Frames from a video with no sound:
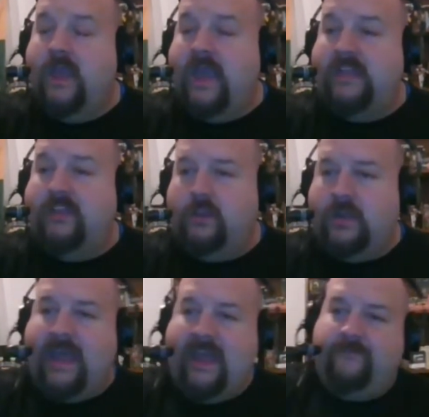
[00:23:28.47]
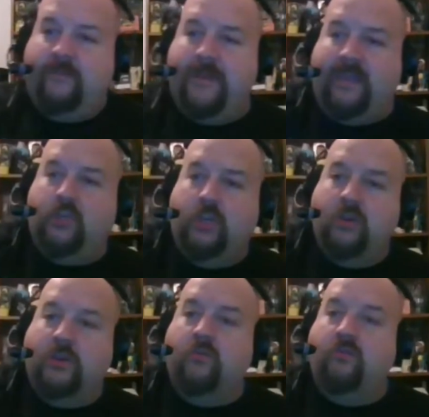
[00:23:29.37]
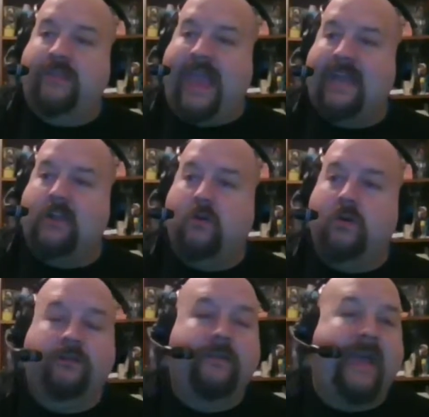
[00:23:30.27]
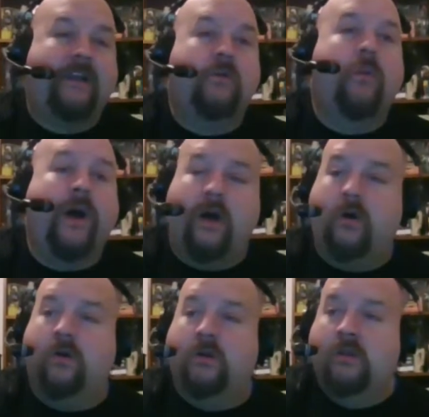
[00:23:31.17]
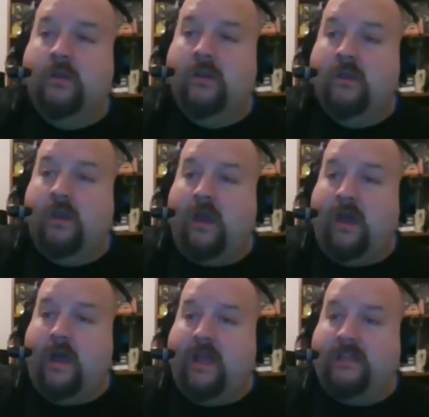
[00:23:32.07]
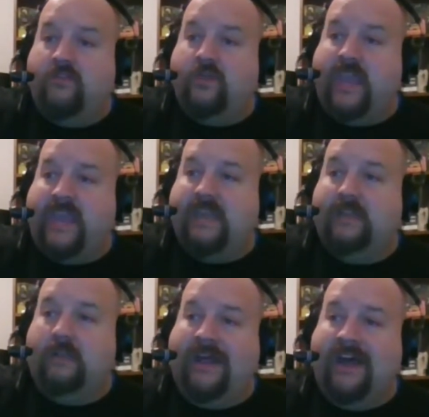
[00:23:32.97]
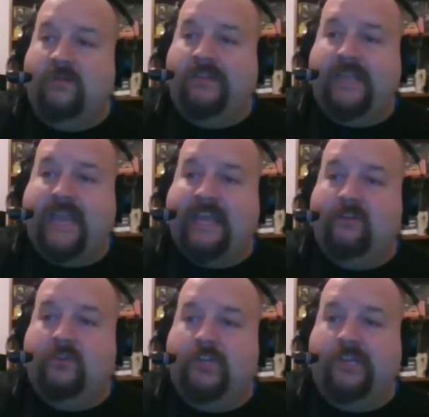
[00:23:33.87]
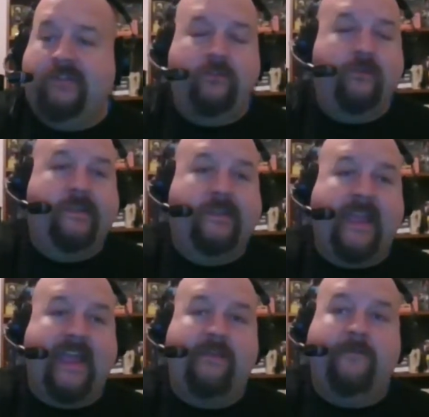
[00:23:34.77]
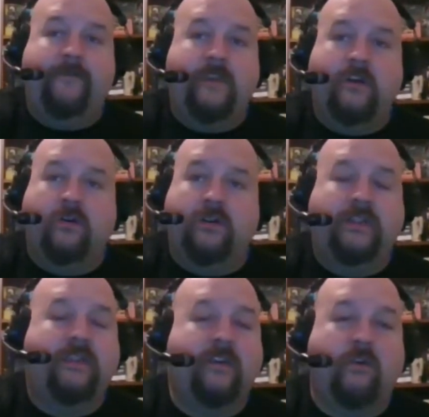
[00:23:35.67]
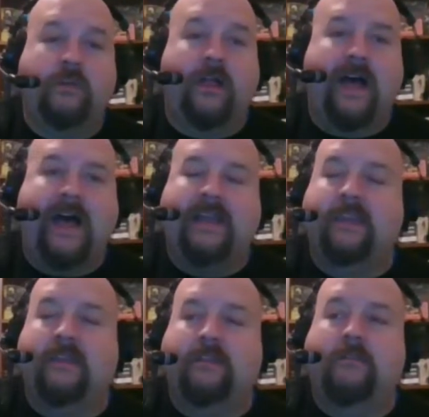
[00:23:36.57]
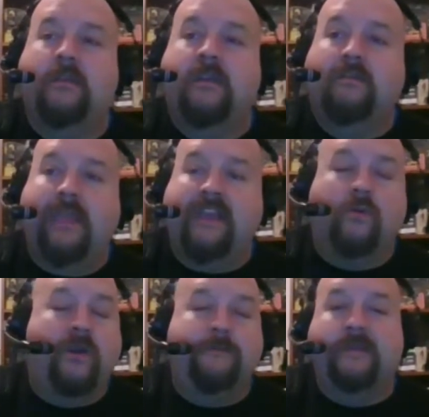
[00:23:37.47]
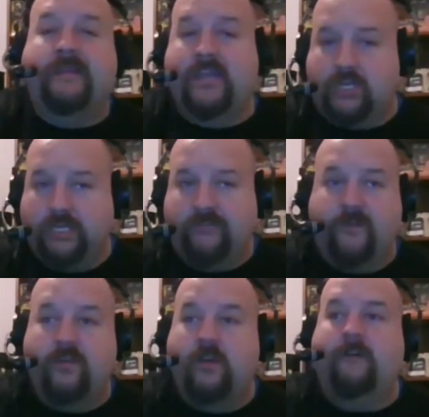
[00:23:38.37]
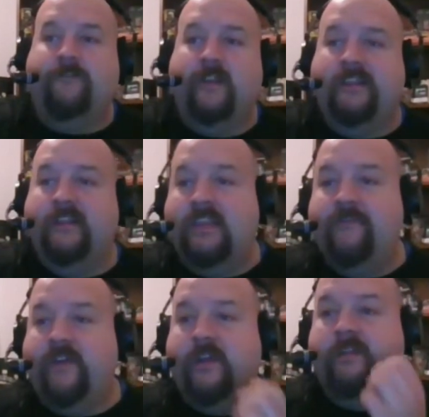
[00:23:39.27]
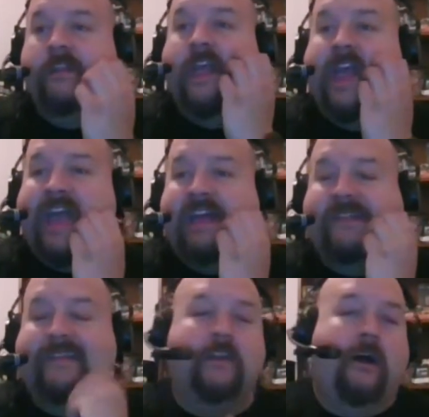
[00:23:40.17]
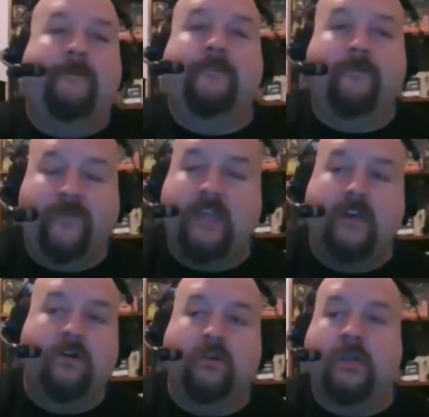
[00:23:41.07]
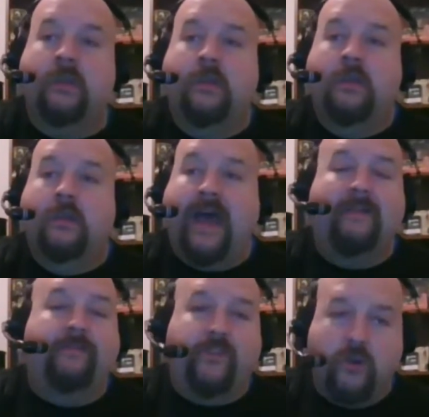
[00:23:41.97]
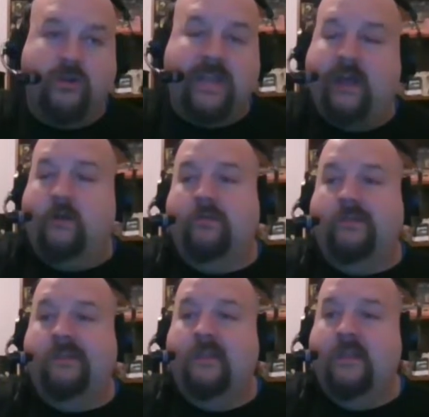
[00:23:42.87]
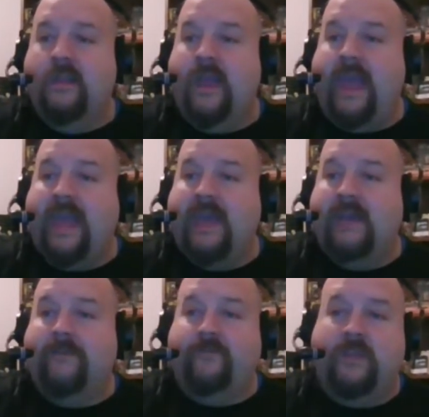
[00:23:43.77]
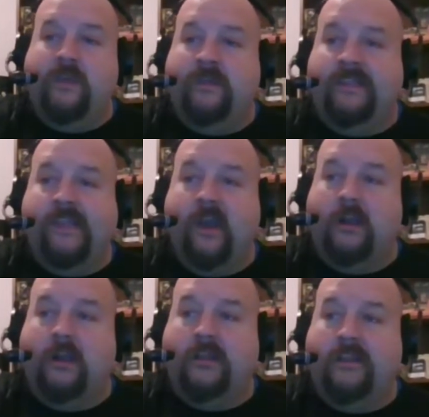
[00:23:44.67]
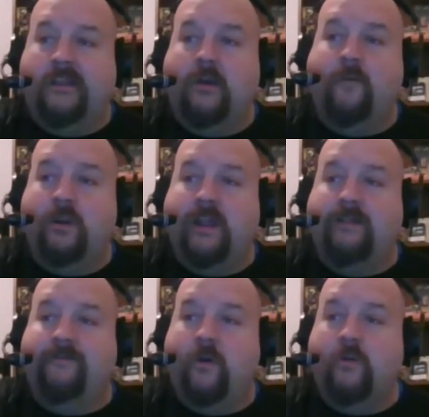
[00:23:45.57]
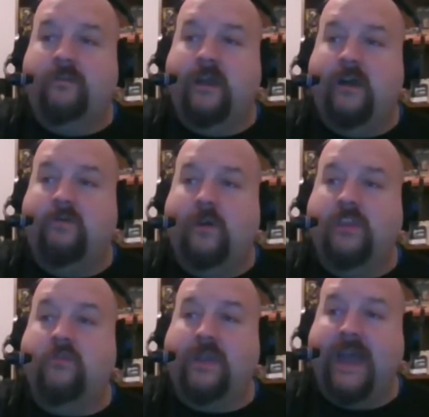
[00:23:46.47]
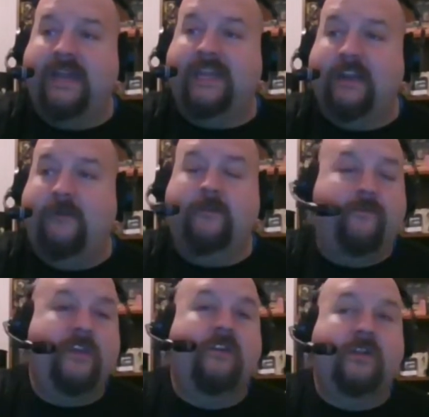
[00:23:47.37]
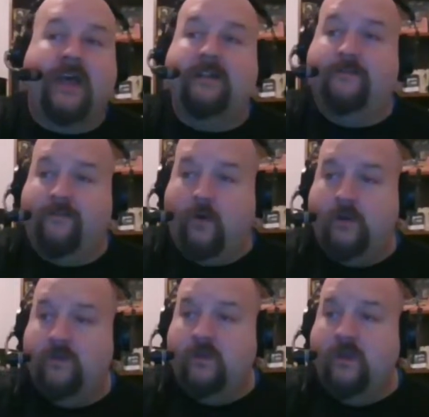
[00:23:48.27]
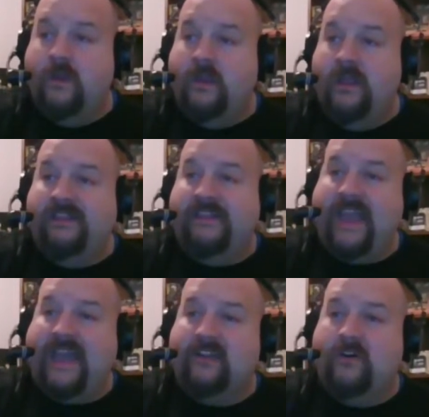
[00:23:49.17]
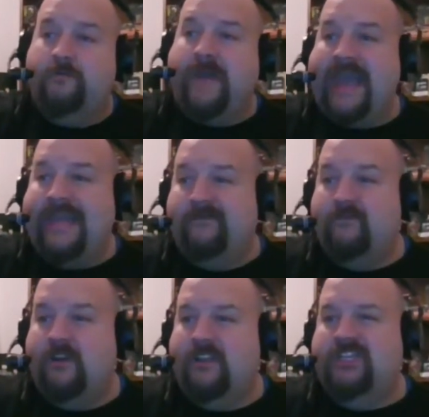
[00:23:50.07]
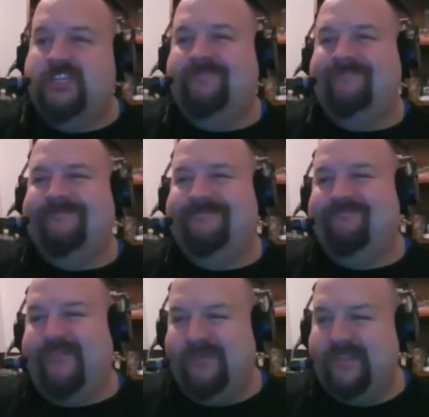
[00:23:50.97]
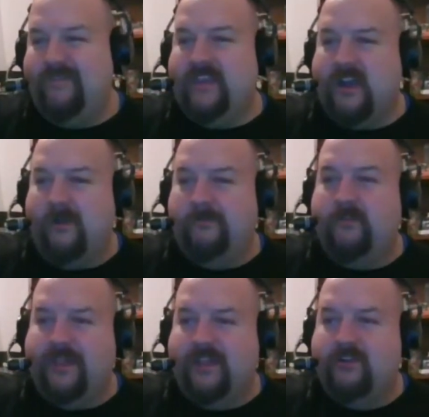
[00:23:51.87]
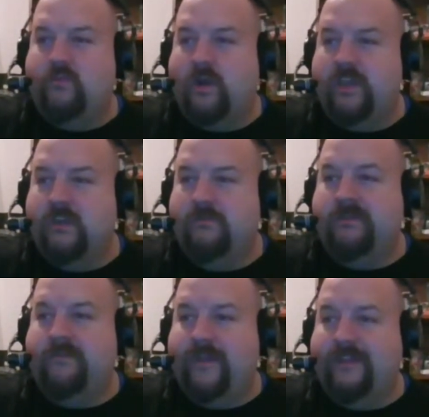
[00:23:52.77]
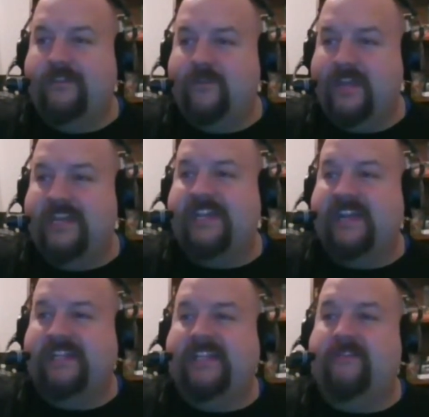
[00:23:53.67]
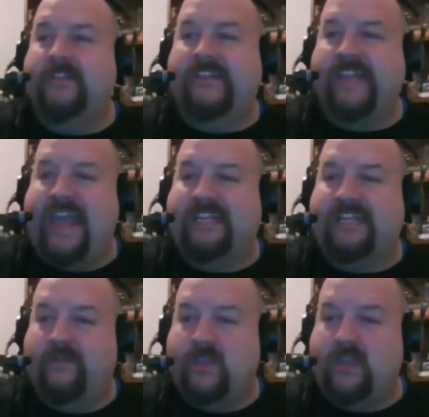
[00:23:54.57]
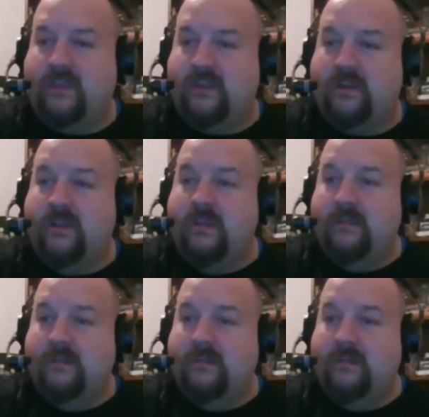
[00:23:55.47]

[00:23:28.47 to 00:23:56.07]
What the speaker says: And you're going to have to make sure you tackle well. And you can't allow Seattle just to stay on the field and kill the clock and take away possessions for your offense. The defense has to get off the field on 3rd downs. And if the Seahawks are going to go for it on 4th down, well, you got to get off the field on 4th. Seattle pass rush, most of it comes from Leonard Williams, defensive end. He's got 7 sacks on the year.